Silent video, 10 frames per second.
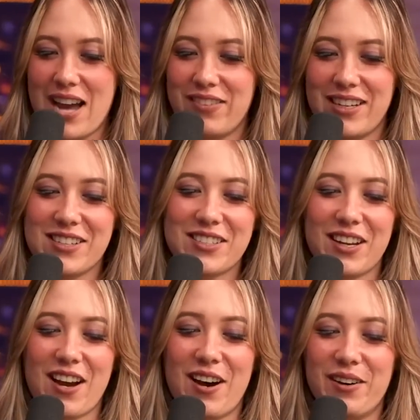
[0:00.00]
five years
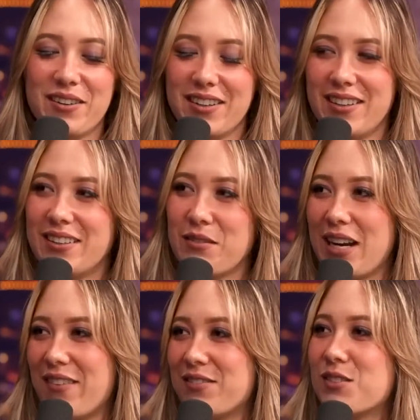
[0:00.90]
ago,
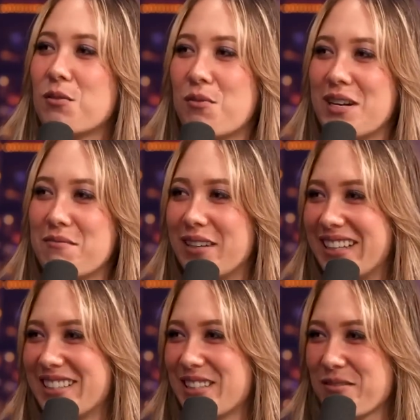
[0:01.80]
we'd have twenty
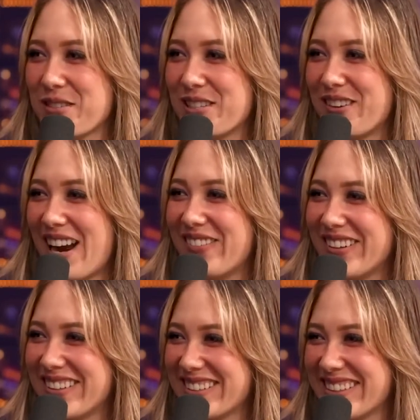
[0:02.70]
million
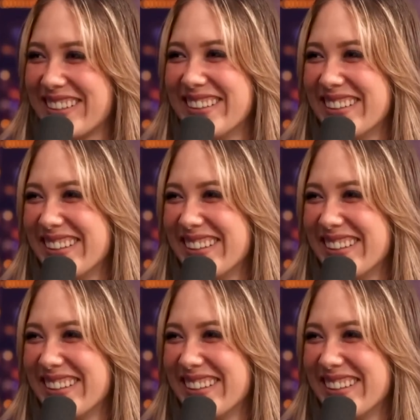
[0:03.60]
subscribers.